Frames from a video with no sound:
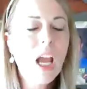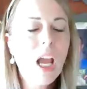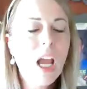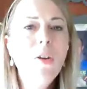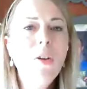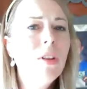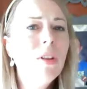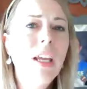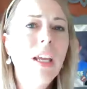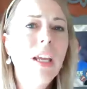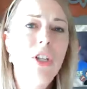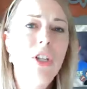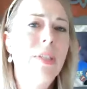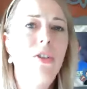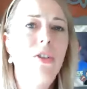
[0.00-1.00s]
I don't like
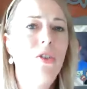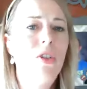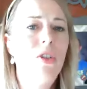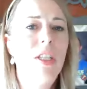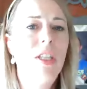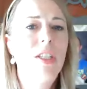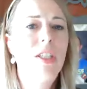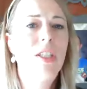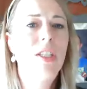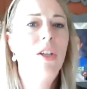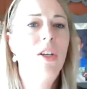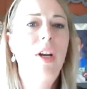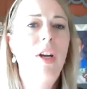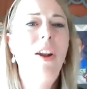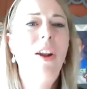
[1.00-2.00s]
gyms. I told you this
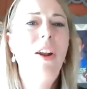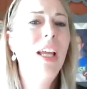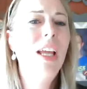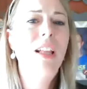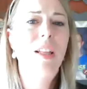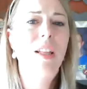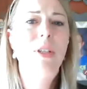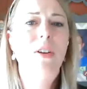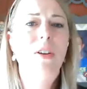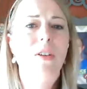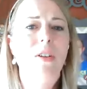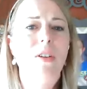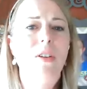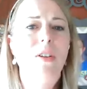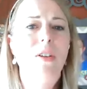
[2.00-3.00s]
already. I don't like
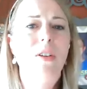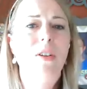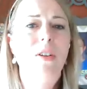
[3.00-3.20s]
ellipticals.